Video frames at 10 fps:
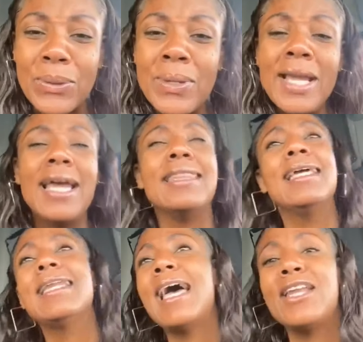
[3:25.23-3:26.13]
and then
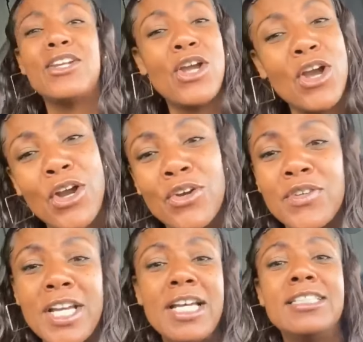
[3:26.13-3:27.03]
had a
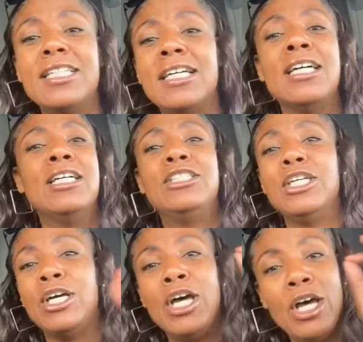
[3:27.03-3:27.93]
nerve
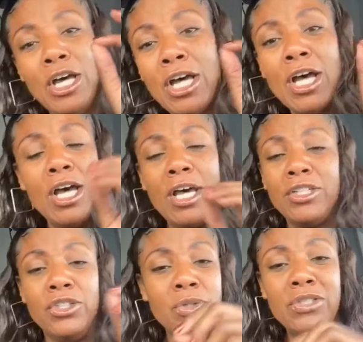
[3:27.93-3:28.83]
to
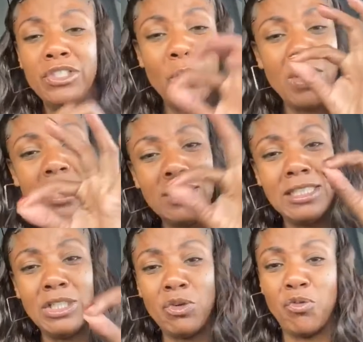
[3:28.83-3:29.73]
use your ugly
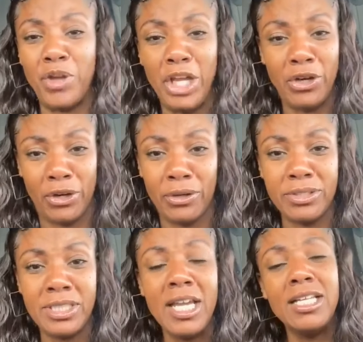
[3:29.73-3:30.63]
little
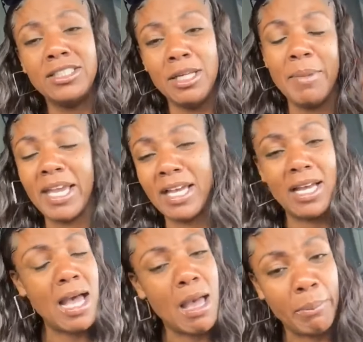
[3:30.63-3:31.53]
fingers to make a
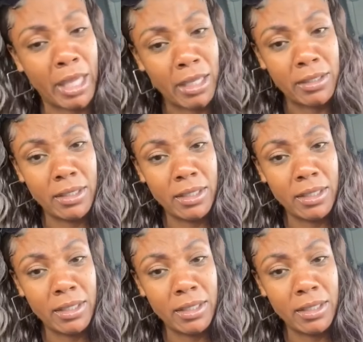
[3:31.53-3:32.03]
comment?